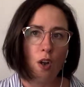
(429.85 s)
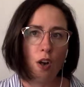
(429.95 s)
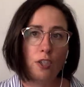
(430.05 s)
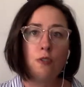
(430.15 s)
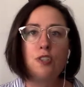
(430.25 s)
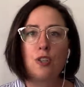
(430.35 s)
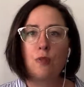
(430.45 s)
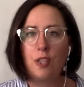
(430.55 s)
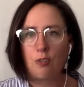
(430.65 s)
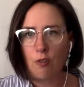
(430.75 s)
are used to
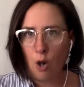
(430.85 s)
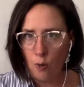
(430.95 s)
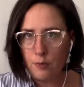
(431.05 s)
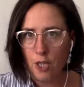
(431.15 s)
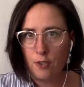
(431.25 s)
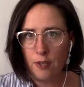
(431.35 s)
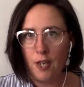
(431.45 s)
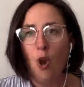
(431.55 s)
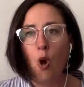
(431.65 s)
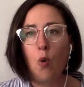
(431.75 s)
in your home country
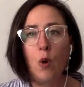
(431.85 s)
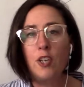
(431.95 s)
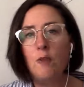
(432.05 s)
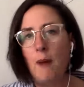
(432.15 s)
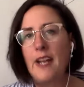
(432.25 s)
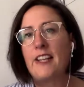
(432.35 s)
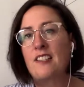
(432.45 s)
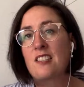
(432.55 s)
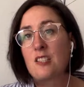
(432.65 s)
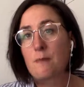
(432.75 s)
or what you might
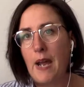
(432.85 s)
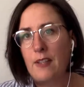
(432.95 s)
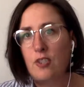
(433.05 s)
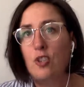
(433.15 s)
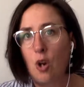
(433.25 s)
expect